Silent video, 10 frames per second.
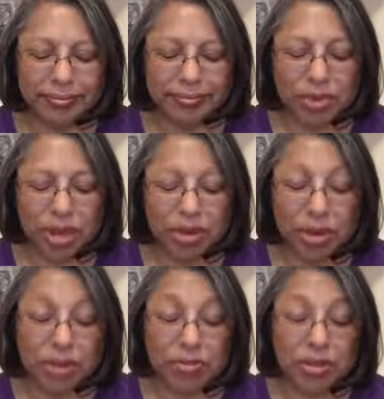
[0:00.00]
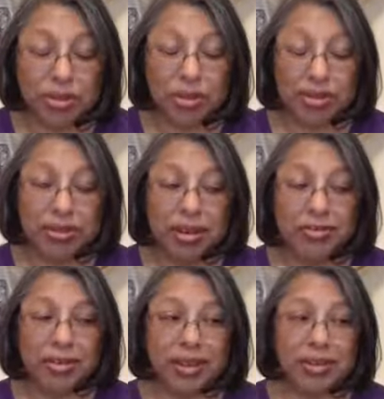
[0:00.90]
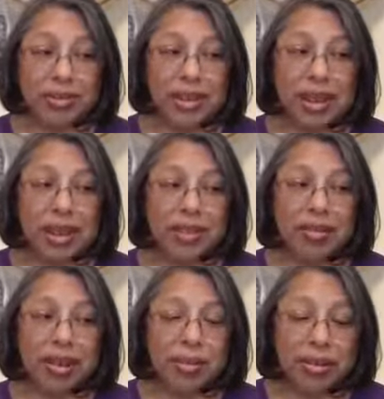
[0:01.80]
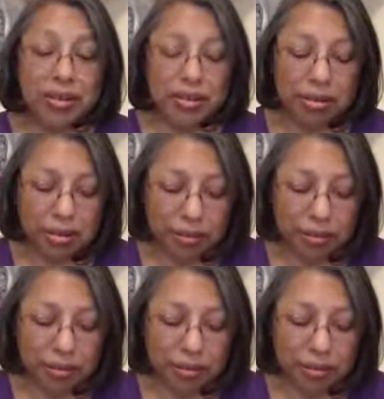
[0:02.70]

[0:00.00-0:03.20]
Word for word: Being grateful to Grandfather Sky and Grandmother Earth.